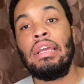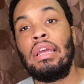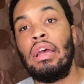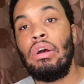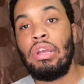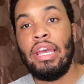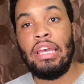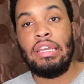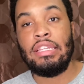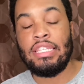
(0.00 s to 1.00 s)

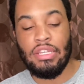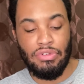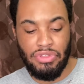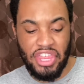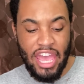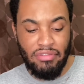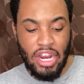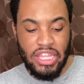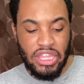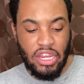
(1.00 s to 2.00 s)
Okay, so that
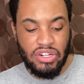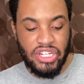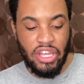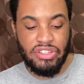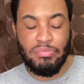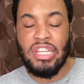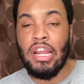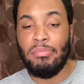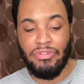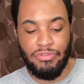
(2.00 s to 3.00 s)
right there tells me
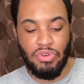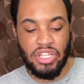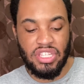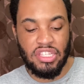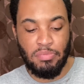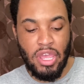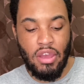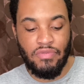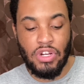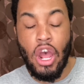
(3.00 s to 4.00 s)
number 4, it says pay
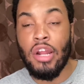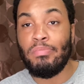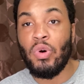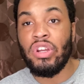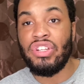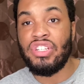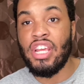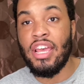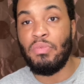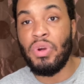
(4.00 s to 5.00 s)
off non-mortgage
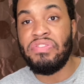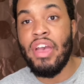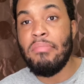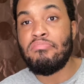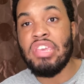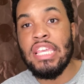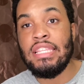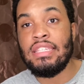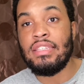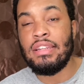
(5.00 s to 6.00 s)
debt. What that
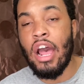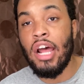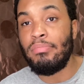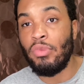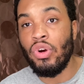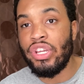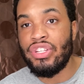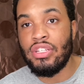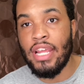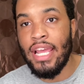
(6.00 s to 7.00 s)
means,
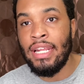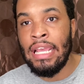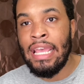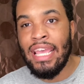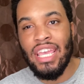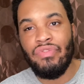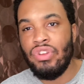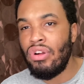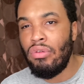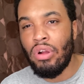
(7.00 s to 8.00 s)
non-mortgage debt, if
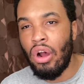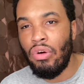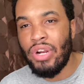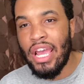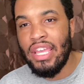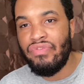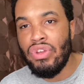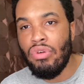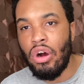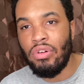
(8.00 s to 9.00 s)
you don't own
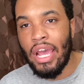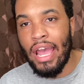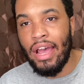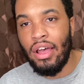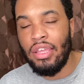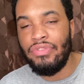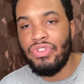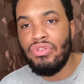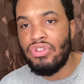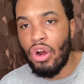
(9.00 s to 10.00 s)

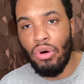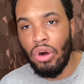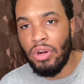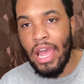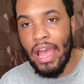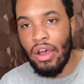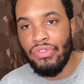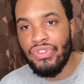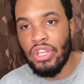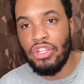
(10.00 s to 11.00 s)
a
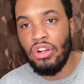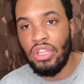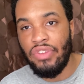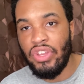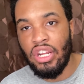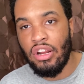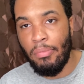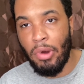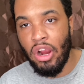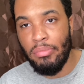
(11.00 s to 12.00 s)
house and you're living in an
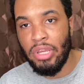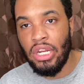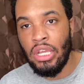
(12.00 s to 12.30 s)
apartment